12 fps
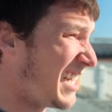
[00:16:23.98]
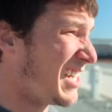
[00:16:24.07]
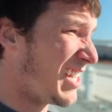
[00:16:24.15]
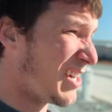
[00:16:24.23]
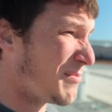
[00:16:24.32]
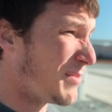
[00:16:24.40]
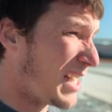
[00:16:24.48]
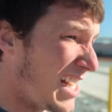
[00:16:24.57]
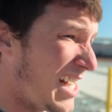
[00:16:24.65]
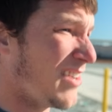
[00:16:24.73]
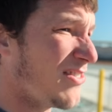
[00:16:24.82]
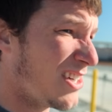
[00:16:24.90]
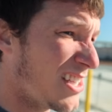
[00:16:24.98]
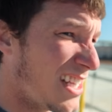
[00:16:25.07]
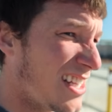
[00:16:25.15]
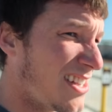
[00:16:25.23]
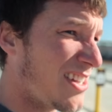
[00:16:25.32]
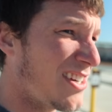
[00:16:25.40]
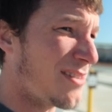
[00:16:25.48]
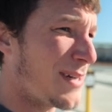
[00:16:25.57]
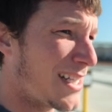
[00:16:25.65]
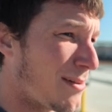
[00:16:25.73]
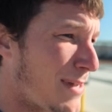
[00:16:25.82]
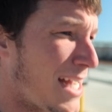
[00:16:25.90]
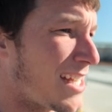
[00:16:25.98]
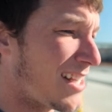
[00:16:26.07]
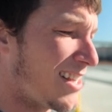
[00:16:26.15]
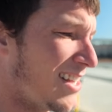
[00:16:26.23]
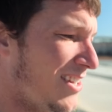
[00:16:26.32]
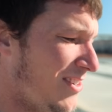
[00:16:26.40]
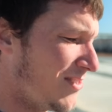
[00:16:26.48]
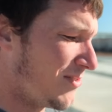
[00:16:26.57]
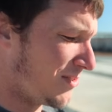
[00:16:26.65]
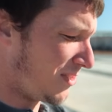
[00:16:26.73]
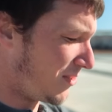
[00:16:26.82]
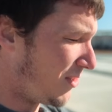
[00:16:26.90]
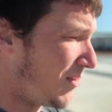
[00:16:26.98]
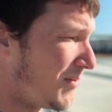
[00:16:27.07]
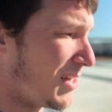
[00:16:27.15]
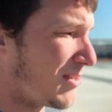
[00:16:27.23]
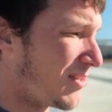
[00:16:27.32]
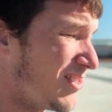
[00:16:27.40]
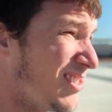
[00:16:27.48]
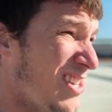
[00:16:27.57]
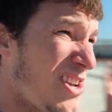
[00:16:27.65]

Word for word: in here, but I was concerned about the back ends too with your tow vehicle.